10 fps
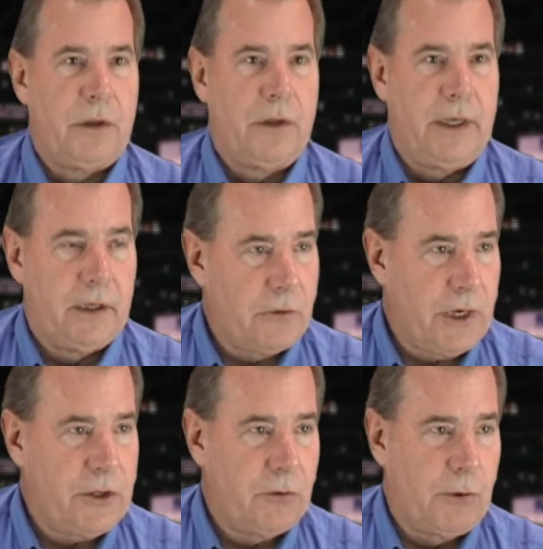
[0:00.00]
The
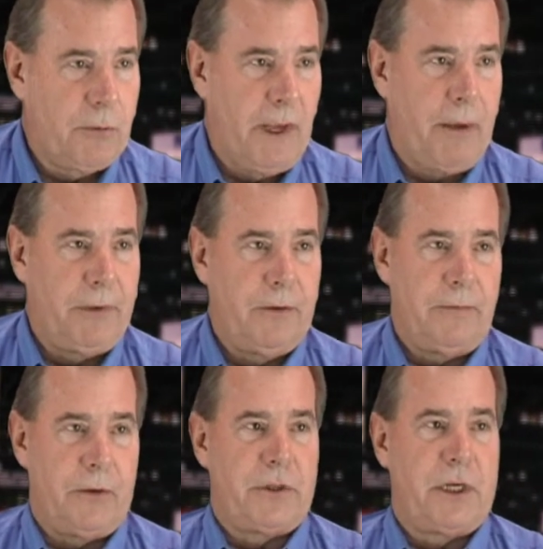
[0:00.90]
integration with
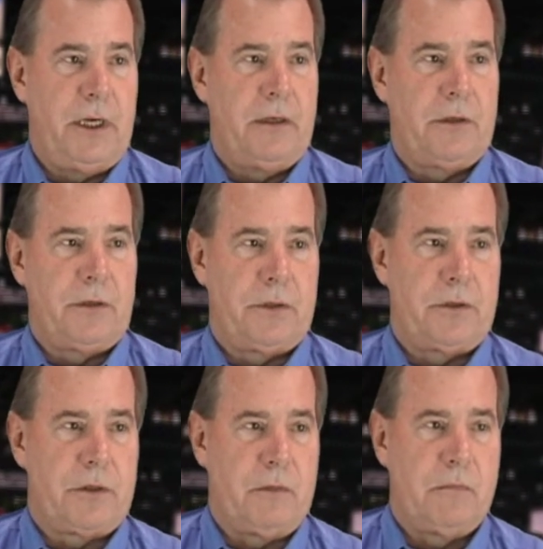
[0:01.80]
MapInfo is key to the
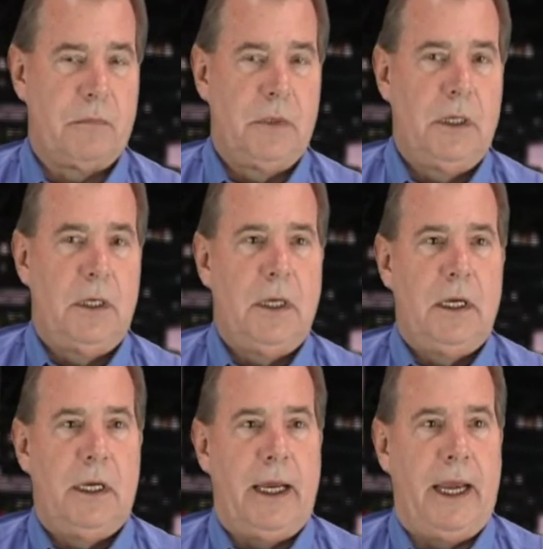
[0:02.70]
system.
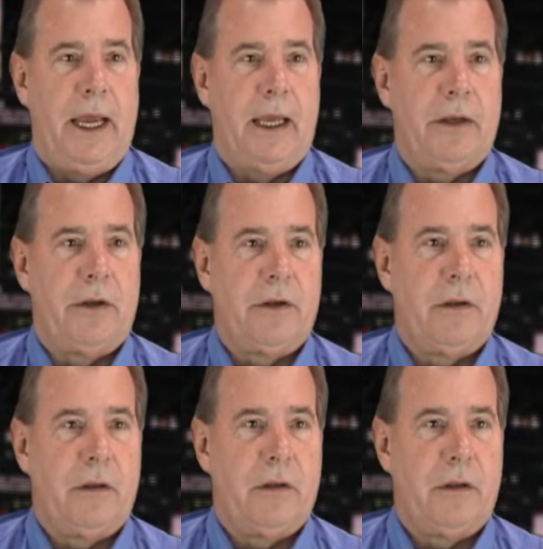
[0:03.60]
And
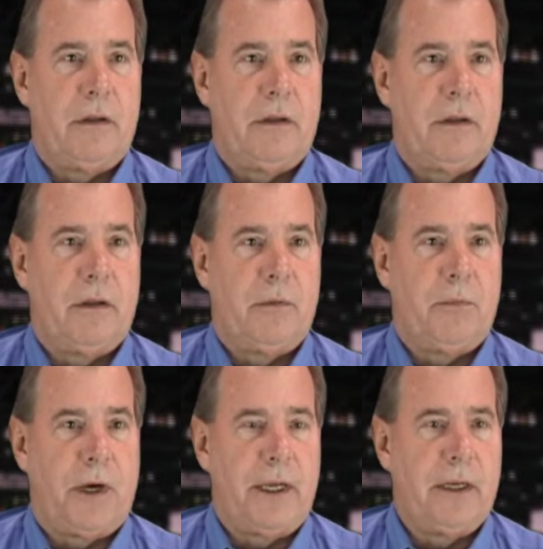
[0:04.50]

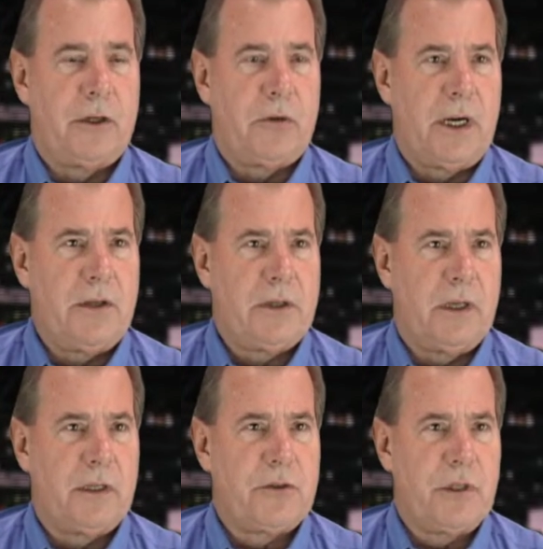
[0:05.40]
by integration,
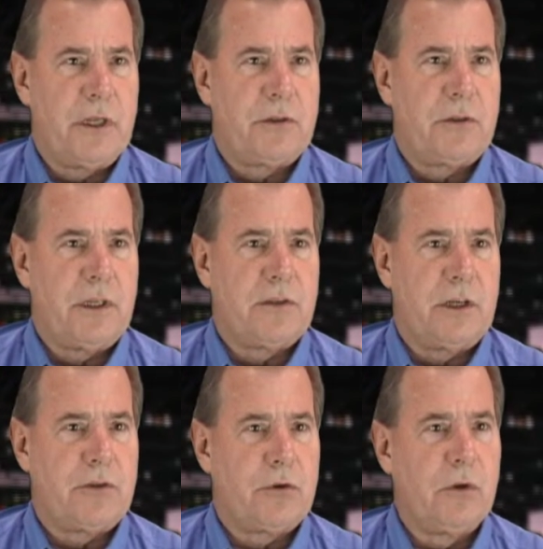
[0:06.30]
it's
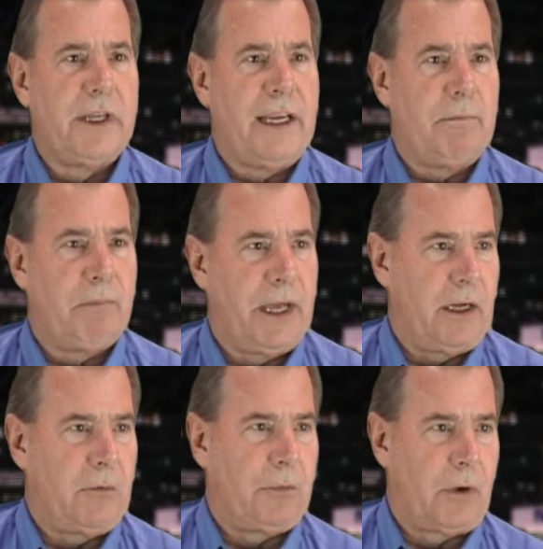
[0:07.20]
a truly
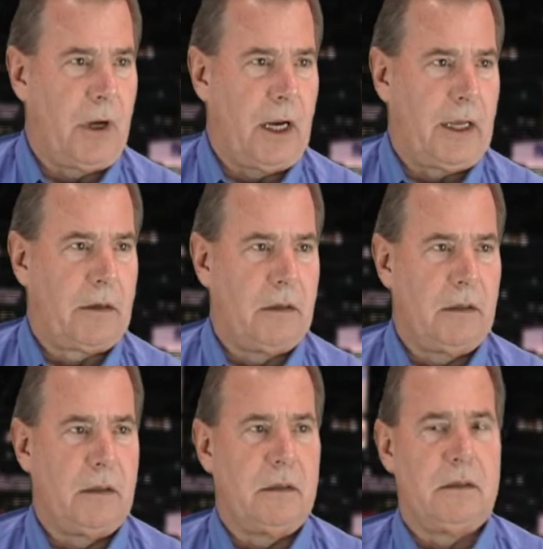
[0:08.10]
embedded product.
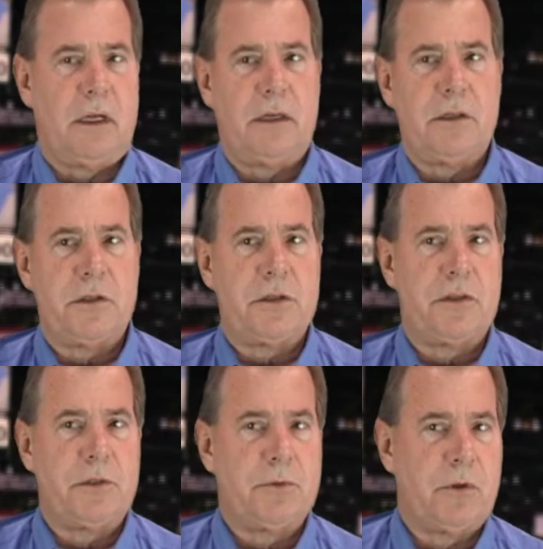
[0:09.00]
A lot of the
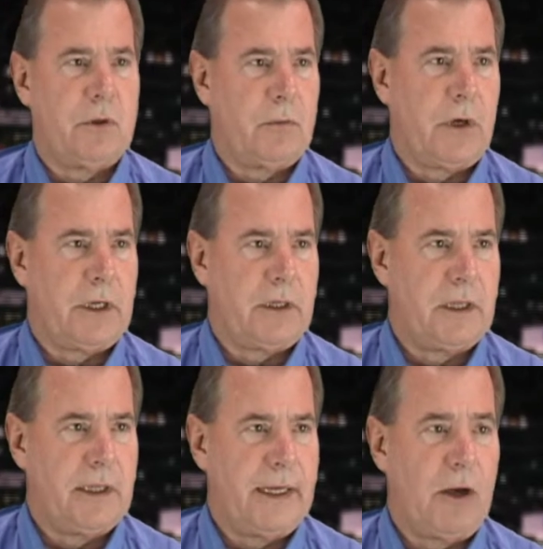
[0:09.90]
systems on the market
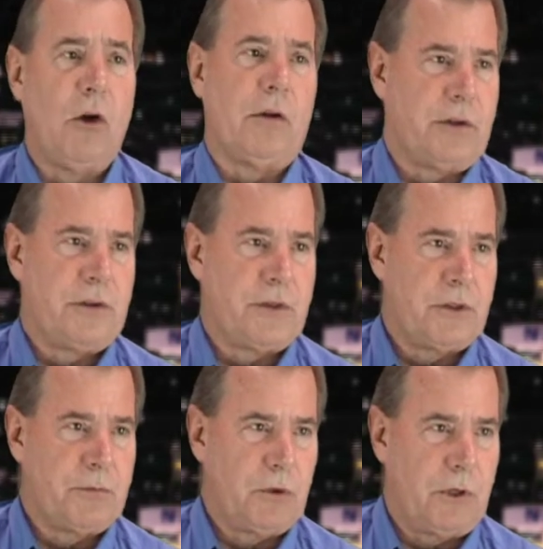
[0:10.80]
today, all the
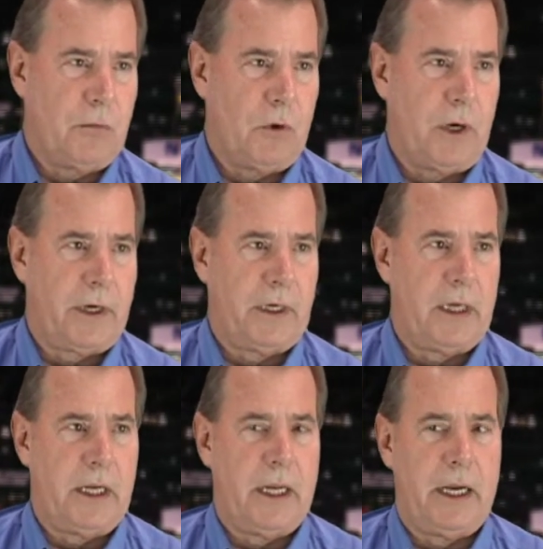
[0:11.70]
systems on the market
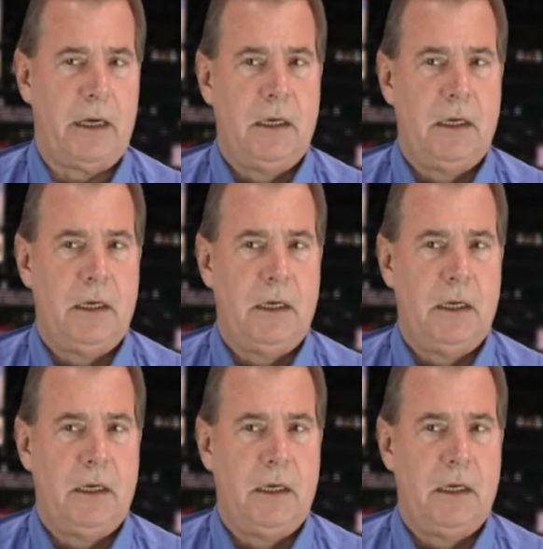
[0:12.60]
today,